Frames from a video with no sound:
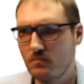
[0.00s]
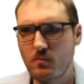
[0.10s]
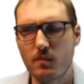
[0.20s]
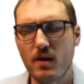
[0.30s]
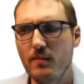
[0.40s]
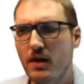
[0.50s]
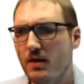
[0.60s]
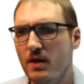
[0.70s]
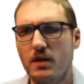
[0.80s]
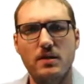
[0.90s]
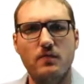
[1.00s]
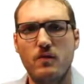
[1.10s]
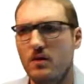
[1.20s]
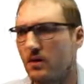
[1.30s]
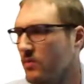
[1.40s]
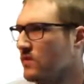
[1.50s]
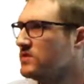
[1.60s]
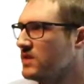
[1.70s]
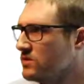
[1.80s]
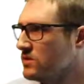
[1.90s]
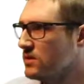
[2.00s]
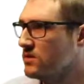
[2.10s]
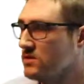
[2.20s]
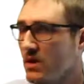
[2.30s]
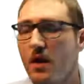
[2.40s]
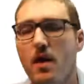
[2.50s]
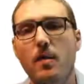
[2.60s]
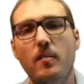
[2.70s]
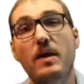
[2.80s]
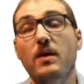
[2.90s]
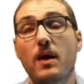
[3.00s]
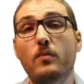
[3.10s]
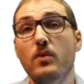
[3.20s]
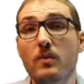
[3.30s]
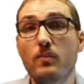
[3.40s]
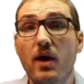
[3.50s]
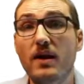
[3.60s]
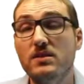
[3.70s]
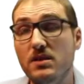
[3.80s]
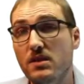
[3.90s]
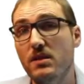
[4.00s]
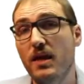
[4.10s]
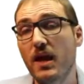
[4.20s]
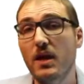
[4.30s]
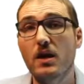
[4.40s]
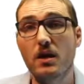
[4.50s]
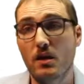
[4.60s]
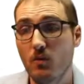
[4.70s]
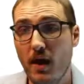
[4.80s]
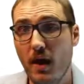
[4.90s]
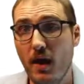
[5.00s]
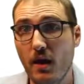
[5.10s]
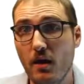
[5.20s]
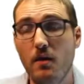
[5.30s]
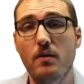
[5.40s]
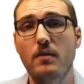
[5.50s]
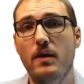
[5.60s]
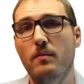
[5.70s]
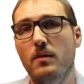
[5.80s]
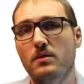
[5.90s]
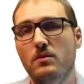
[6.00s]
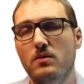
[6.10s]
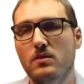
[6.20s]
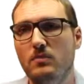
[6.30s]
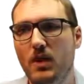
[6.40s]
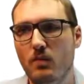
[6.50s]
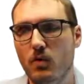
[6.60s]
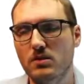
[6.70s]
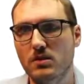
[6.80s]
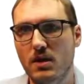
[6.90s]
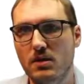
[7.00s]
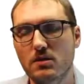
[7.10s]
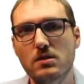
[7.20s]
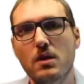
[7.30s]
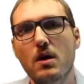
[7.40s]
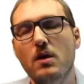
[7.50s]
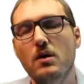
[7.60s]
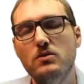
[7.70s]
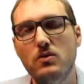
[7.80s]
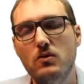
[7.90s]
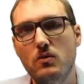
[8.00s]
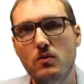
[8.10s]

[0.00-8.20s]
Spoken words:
Maybe I need a different number of sensors. Maybe I pre-process the data in a way that is going to make more sense to